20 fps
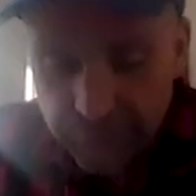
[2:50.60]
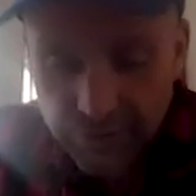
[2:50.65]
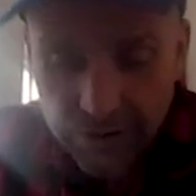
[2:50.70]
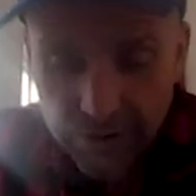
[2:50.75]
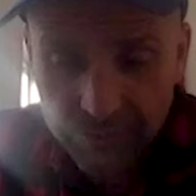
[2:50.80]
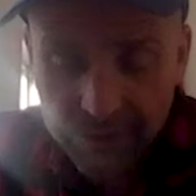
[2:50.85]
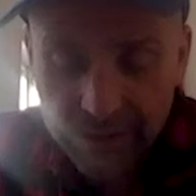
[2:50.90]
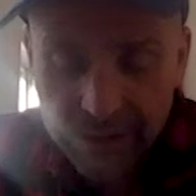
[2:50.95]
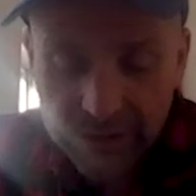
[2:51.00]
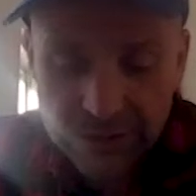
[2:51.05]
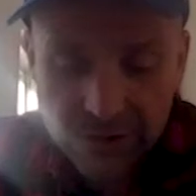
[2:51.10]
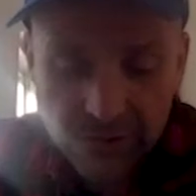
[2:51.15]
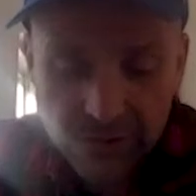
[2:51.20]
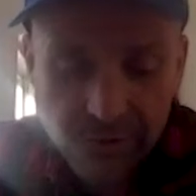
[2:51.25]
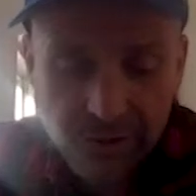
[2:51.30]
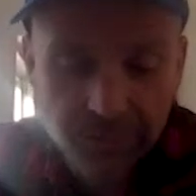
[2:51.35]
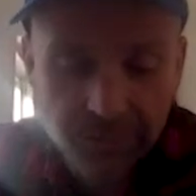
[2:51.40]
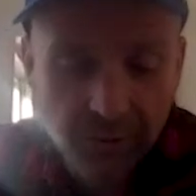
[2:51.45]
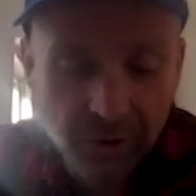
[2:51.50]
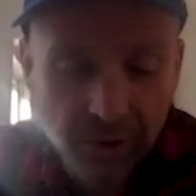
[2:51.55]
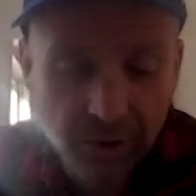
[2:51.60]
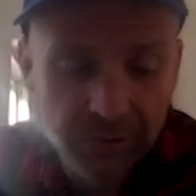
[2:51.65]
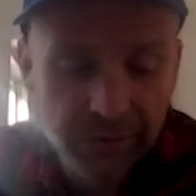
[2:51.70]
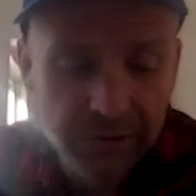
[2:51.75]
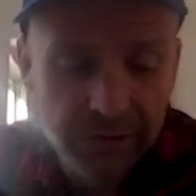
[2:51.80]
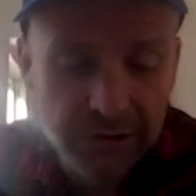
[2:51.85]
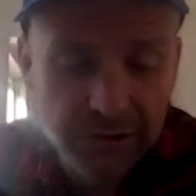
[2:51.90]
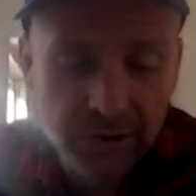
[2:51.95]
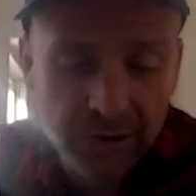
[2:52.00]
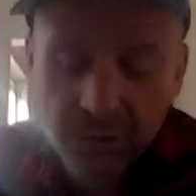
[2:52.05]
environmentalist to be part of
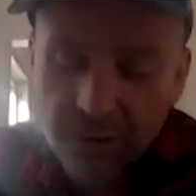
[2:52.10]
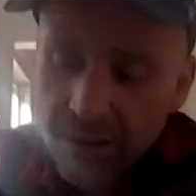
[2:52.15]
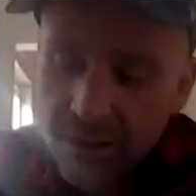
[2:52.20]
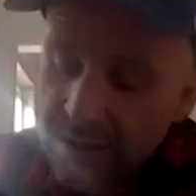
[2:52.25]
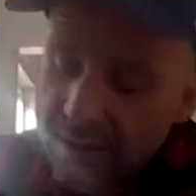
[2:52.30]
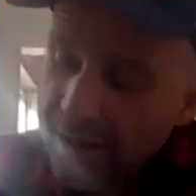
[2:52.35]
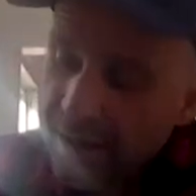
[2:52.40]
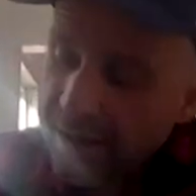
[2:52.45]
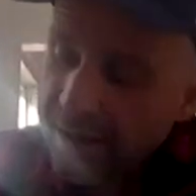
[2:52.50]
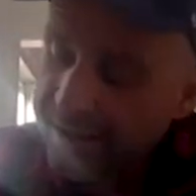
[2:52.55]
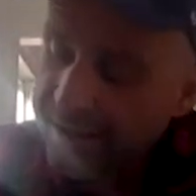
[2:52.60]
it. So I